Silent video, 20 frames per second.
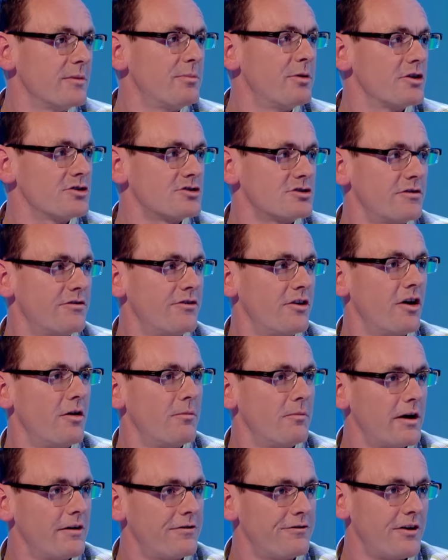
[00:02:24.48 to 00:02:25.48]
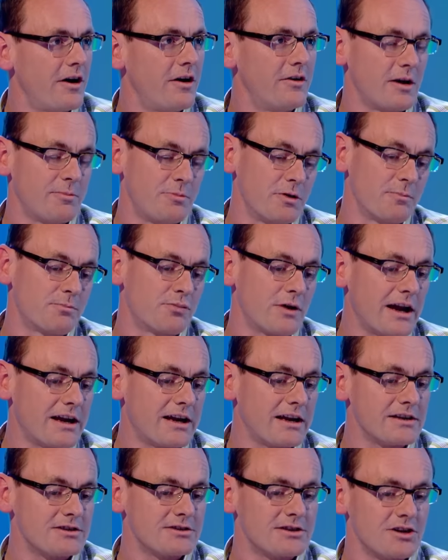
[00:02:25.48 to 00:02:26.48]
apostrophe on my phone, I put
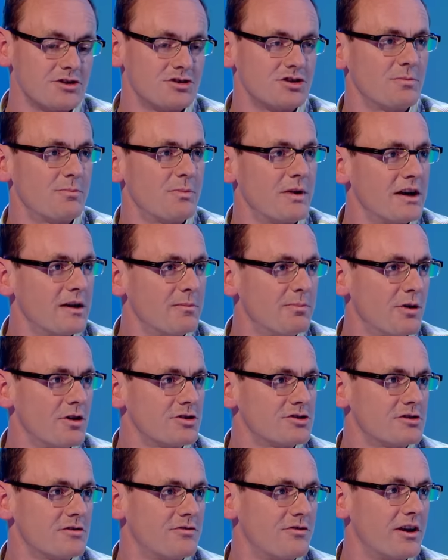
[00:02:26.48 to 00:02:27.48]
brackets, there should be an apostrophe